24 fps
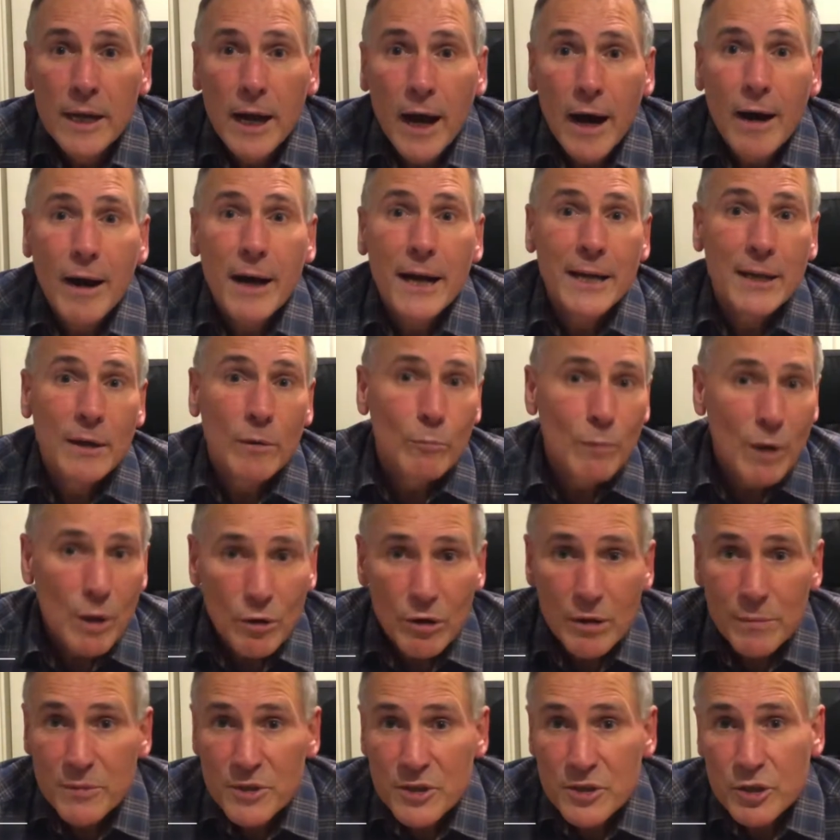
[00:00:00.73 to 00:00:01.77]
Hi and
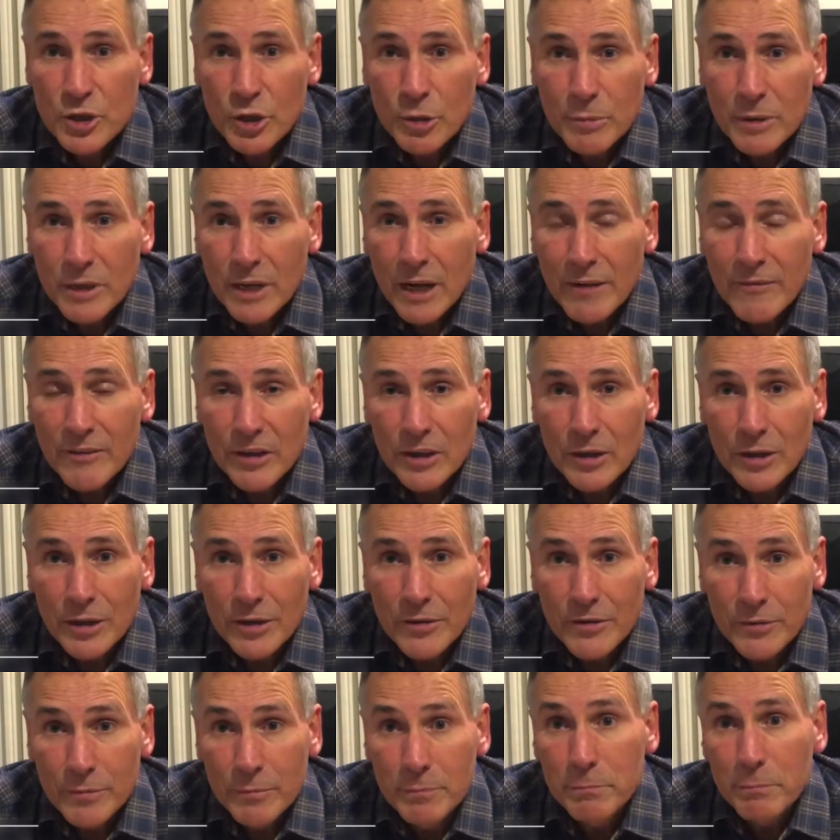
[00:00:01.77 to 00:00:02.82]
welcome to Scuba Diving
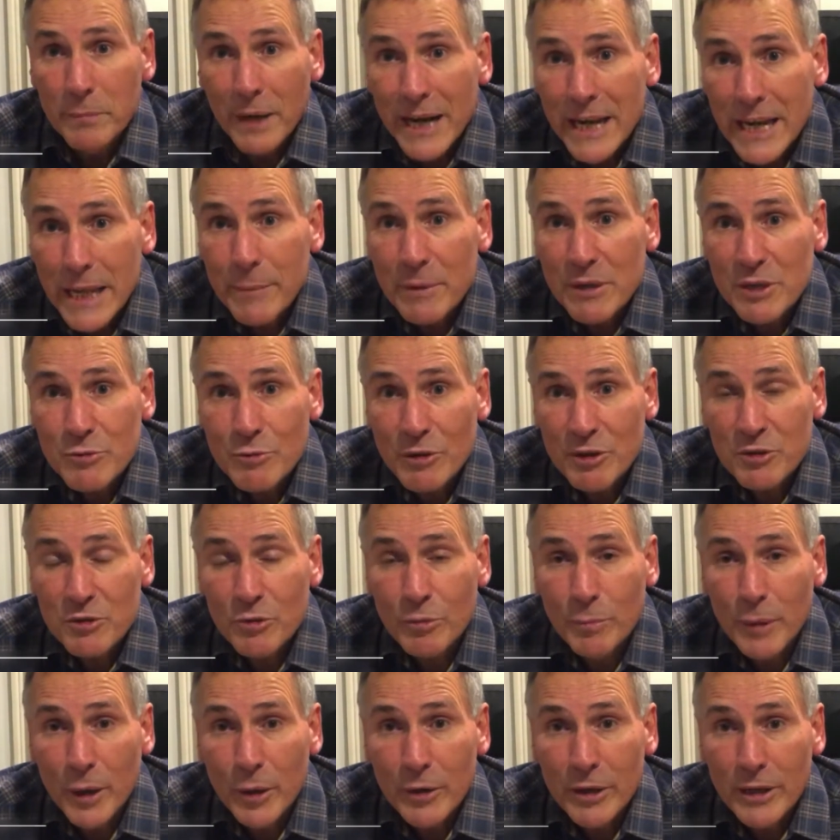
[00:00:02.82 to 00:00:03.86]
Earth. My name is Russell
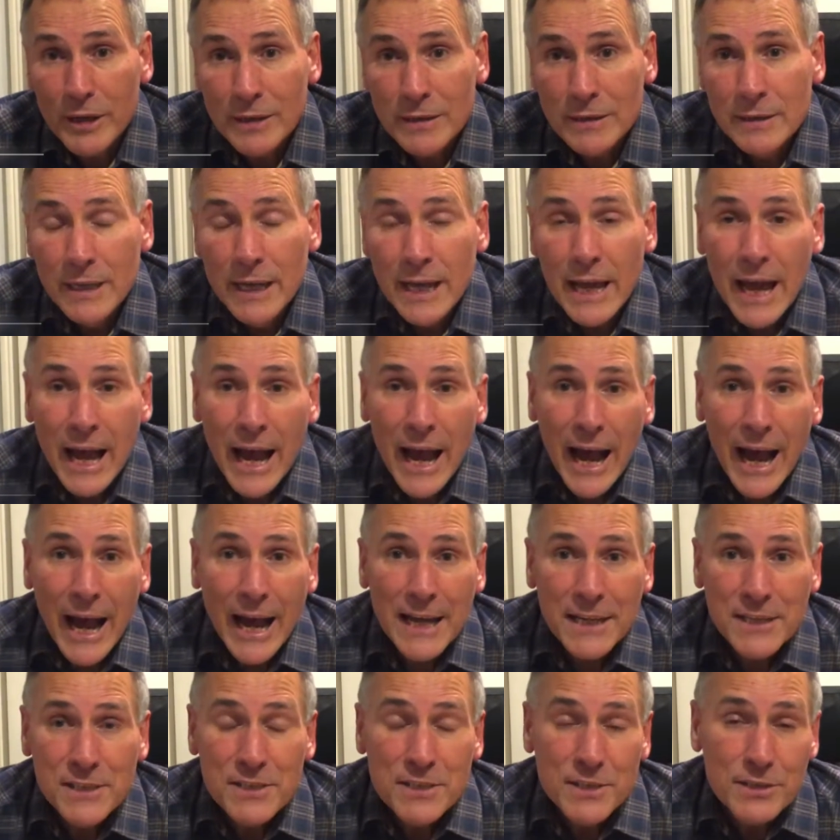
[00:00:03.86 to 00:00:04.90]
Bowyer
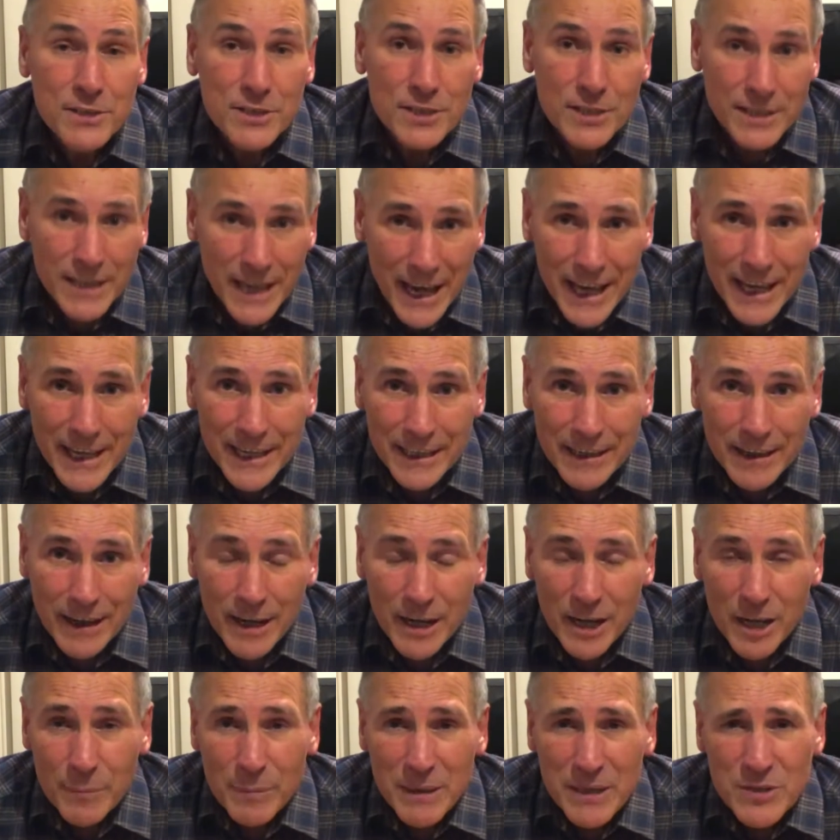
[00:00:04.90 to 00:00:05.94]
and today I'm going
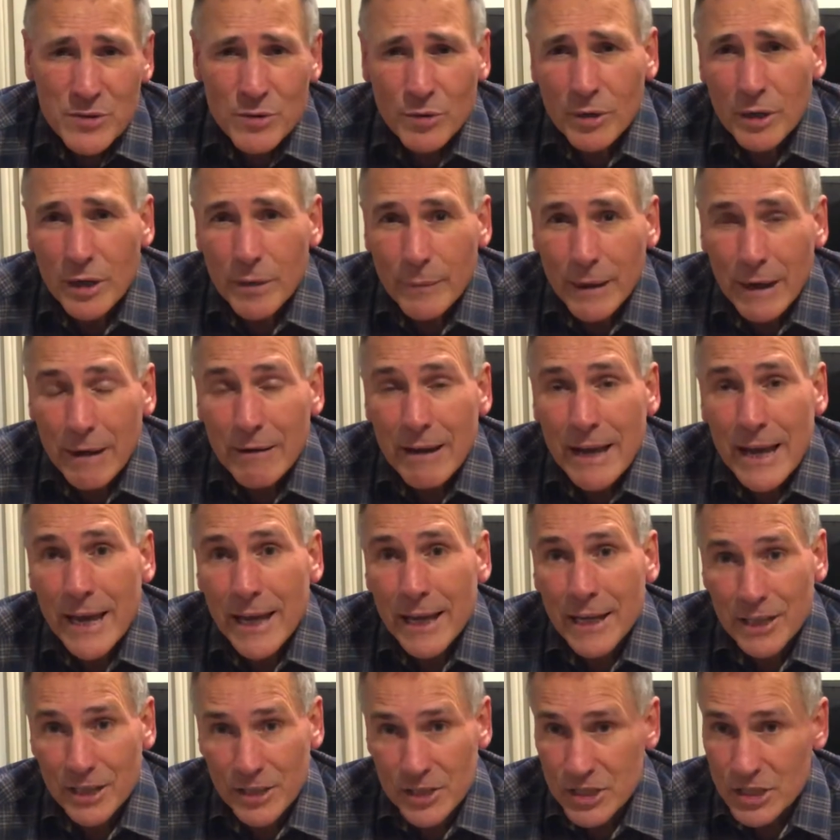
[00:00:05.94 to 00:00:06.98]
to be talking about air
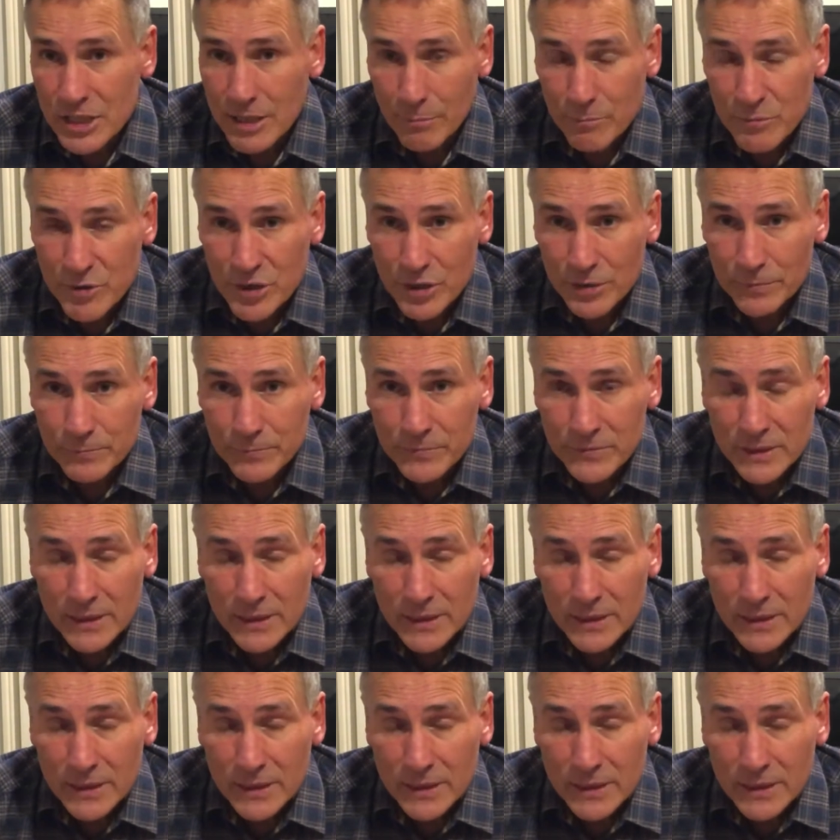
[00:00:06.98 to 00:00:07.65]
consumption.